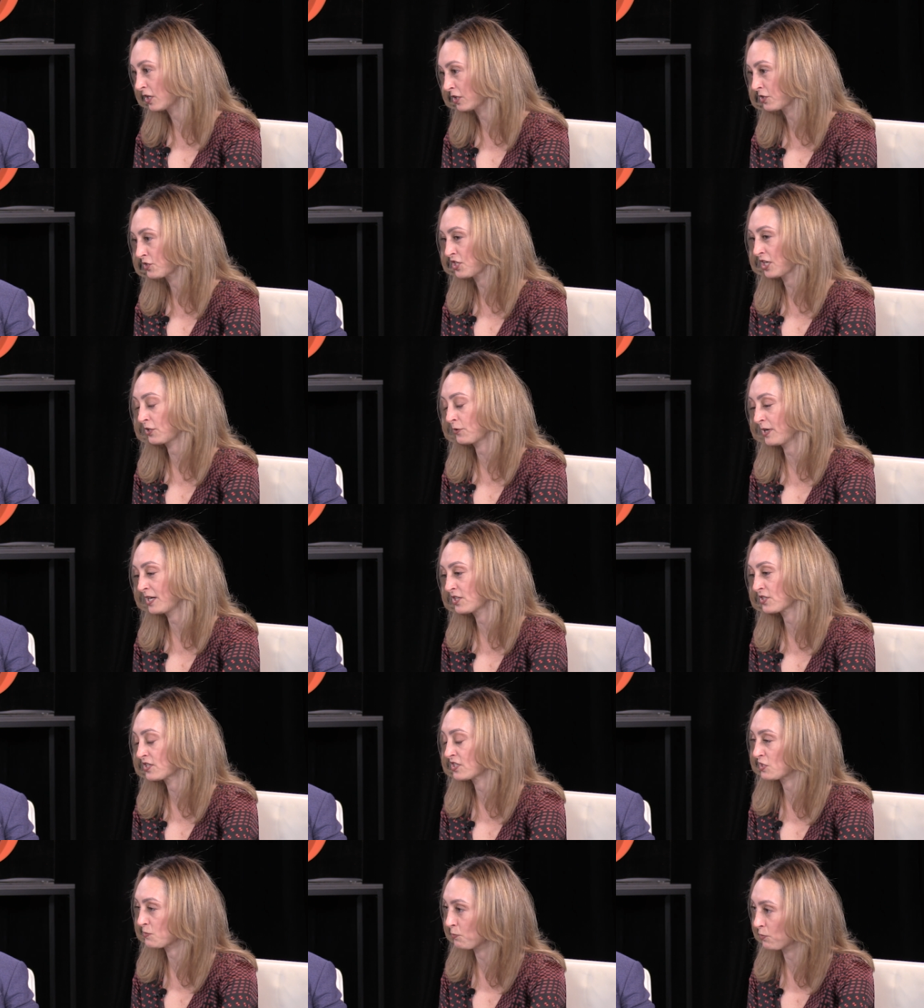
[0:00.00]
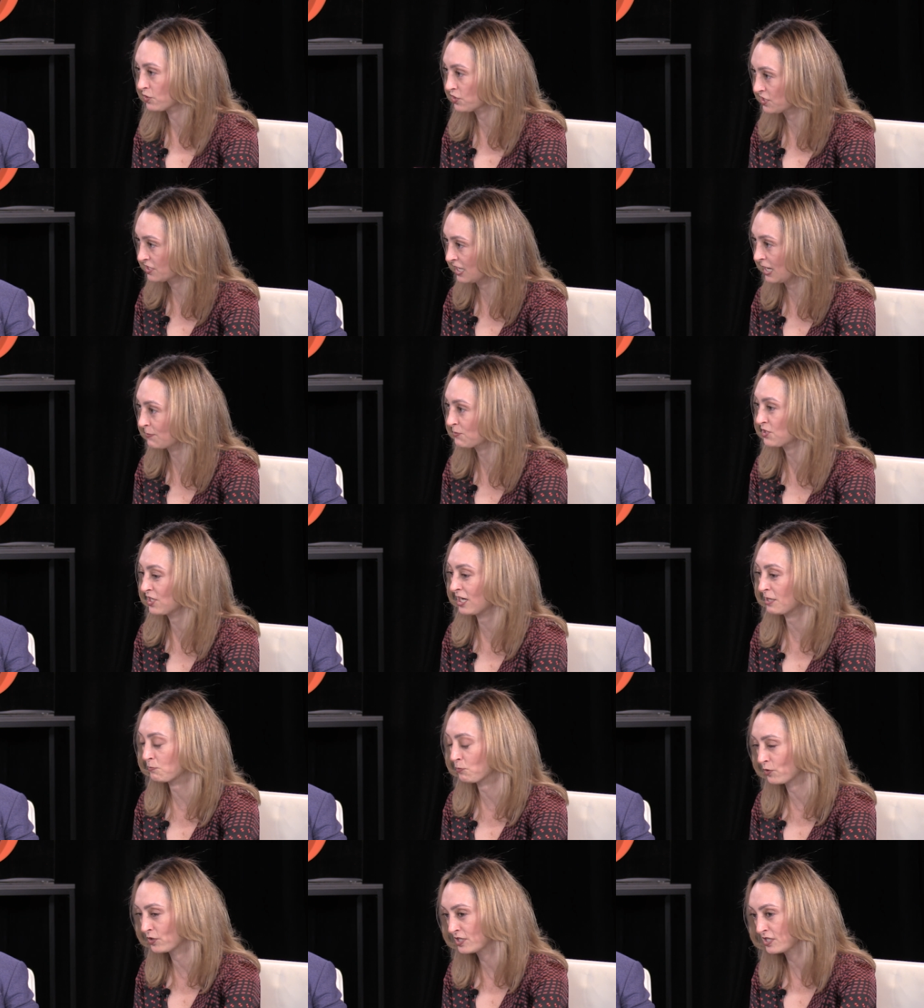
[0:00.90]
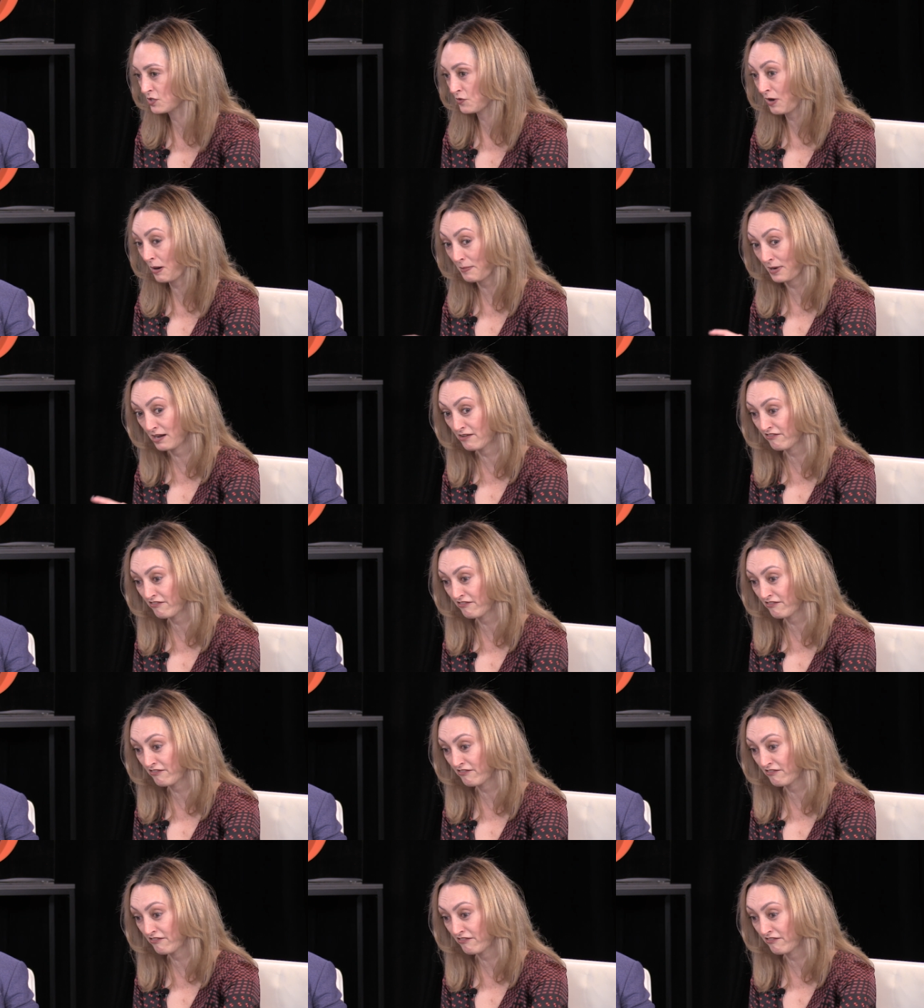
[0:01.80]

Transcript: Younger generations, more Snapchat, more Instagram.